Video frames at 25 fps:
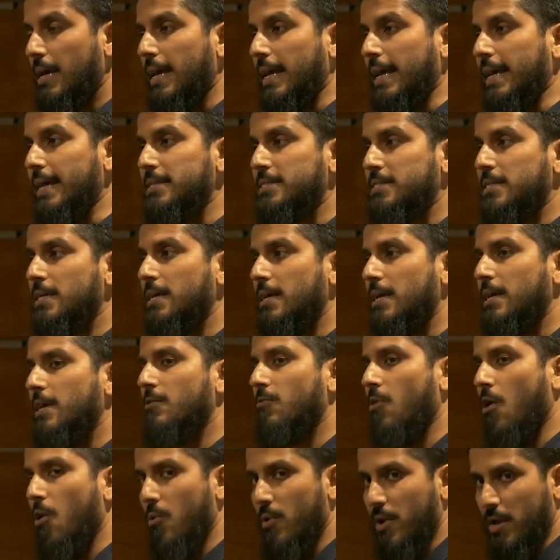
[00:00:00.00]
Is it
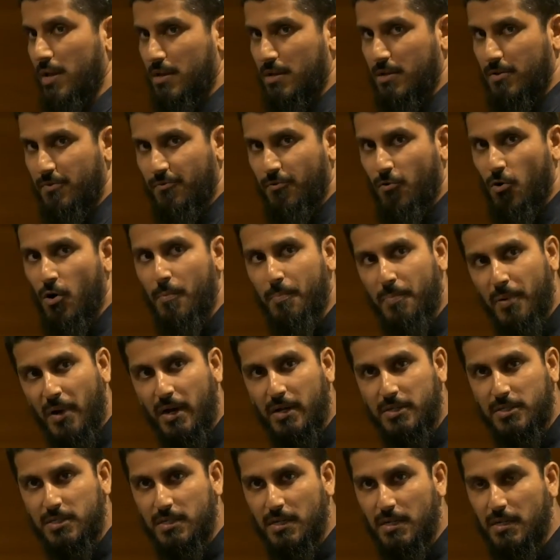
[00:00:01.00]
heroic for a
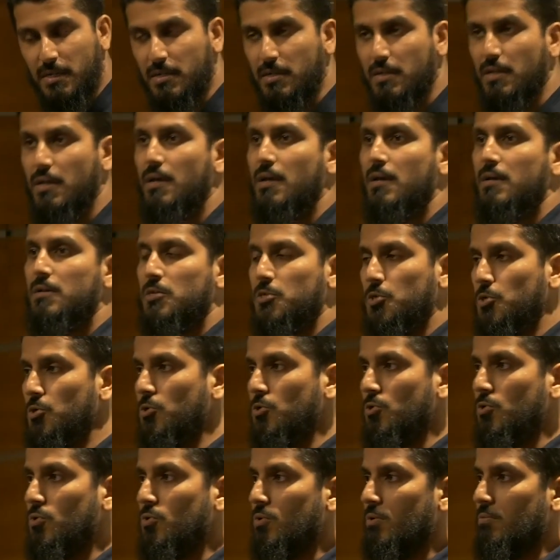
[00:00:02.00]
person
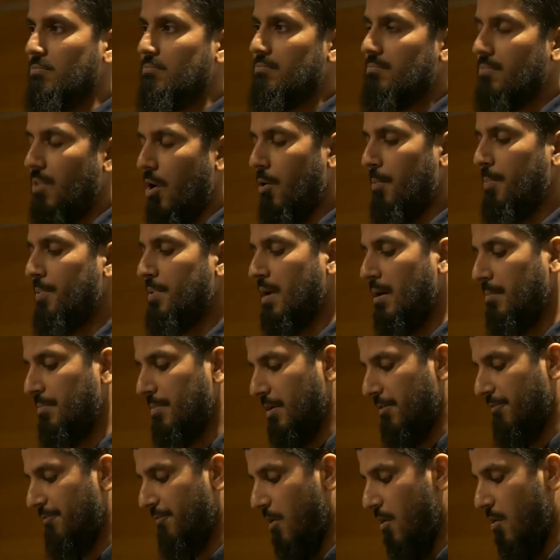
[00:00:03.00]
to open up
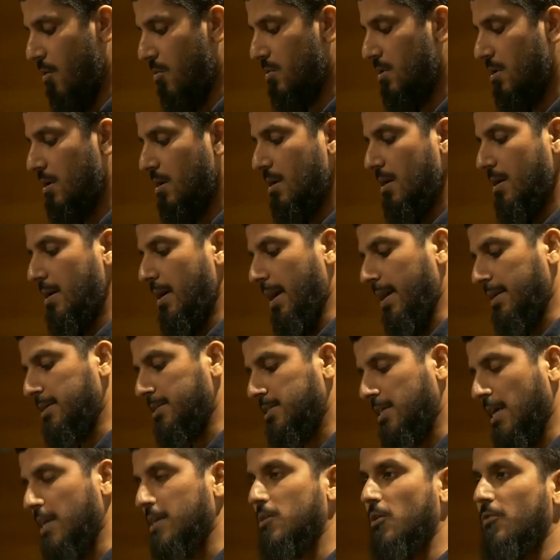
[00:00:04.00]
their phone and
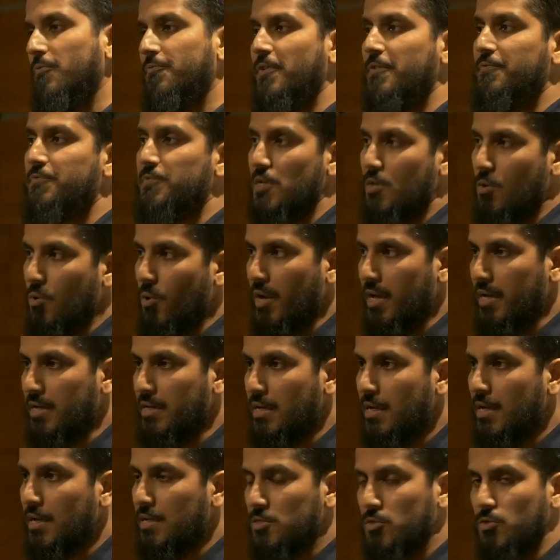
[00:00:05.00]
send off 50
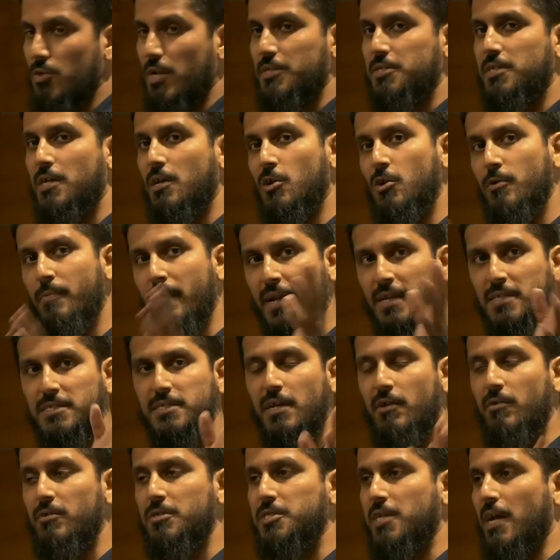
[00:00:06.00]
quid to, let's say, a
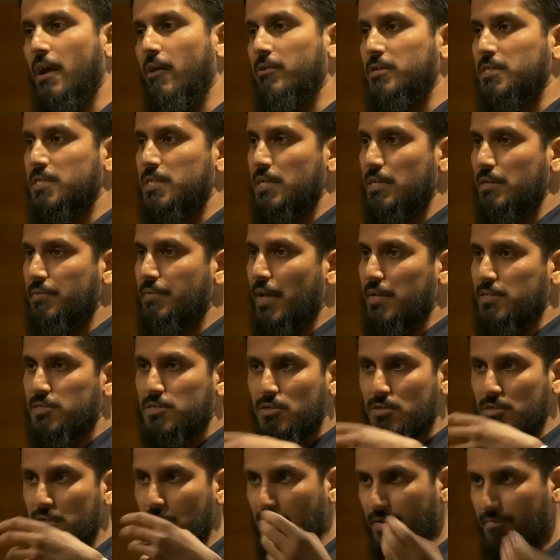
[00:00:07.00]
humanitarian charity that's
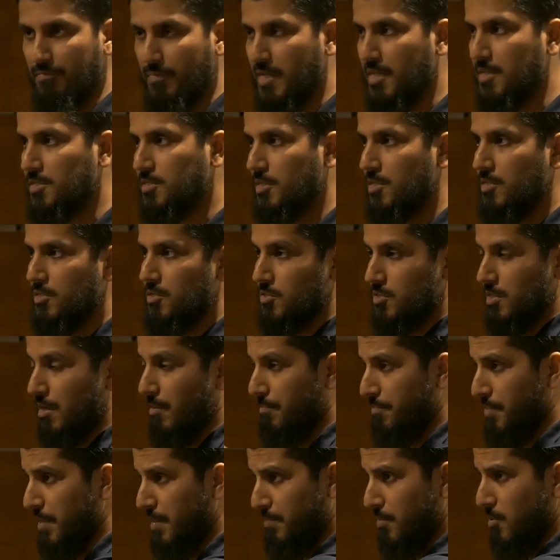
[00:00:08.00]
going to give medicine to
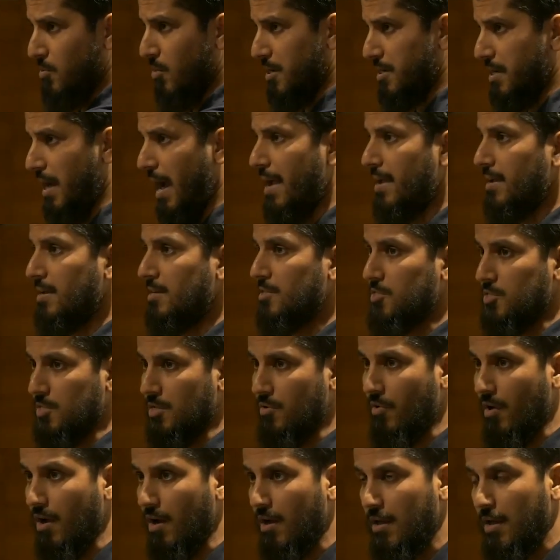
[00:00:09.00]
some people who are dying in
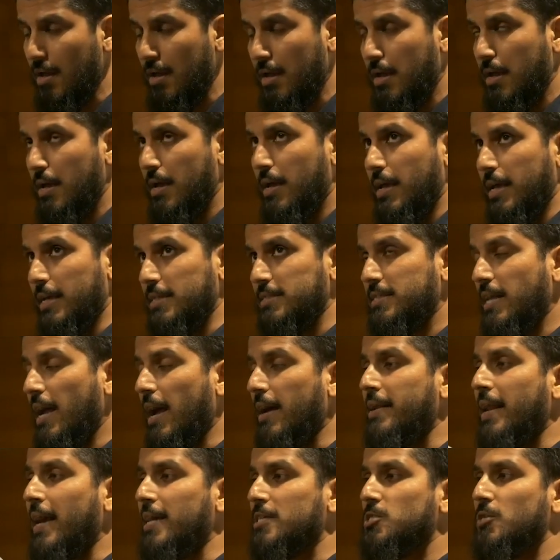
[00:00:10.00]
Syria? Is that
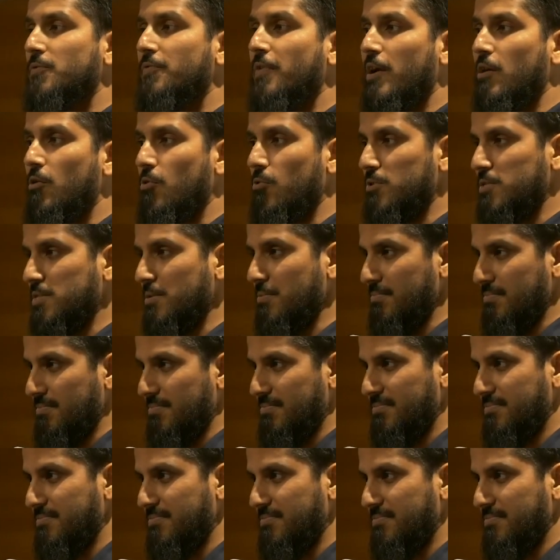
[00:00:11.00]
an act of heroism?